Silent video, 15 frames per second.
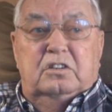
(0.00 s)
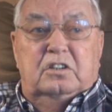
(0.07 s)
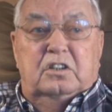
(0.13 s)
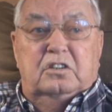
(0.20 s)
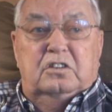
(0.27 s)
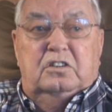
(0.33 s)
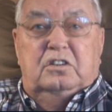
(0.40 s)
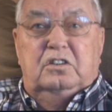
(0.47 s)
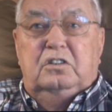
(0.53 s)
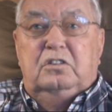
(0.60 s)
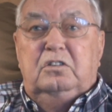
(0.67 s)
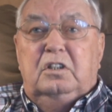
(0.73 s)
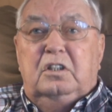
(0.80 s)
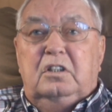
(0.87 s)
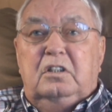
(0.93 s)
just
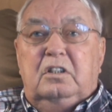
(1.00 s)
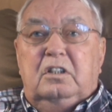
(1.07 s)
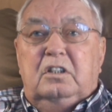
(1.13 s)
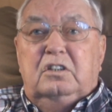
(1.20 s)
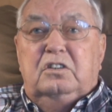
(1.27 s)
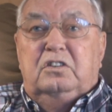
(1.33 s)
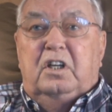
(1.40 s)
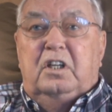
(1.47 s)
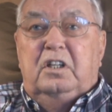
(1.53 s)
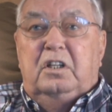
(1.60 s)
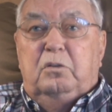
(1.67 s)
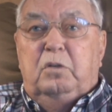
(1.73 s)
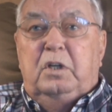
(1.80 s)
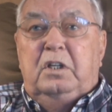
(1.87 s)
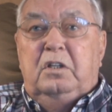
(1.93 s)
to say
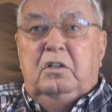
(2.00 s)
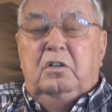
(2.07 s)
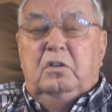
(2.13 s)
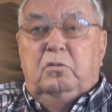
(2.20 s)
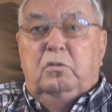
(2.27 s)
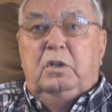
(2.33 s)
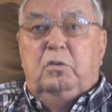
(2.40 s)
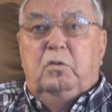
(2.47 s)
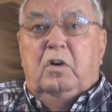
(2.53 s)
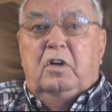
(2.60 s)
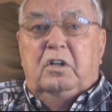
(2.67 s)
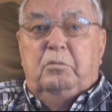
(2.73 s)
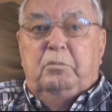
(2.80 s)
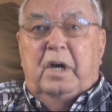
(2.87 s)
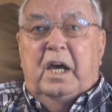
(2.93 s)
that we
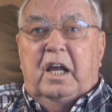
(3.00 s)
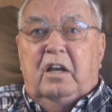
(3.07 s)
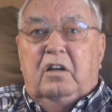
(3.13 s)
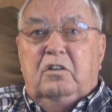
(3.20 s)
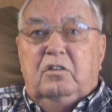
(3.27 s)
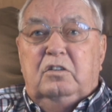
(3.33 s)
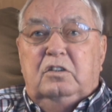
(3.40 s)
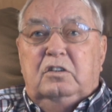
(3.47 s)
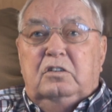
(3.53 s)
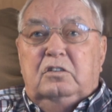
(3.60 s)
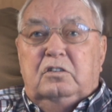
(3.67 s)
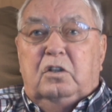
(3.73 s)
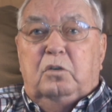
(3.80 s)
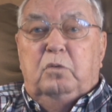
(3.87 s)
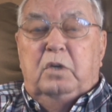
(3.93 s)
won the battle.
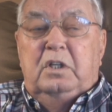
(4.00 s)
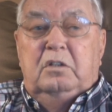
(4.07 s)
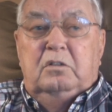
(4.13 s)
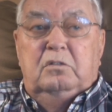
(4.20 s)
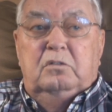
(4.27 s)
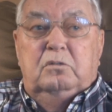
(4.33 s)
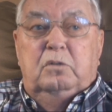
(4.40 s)
So we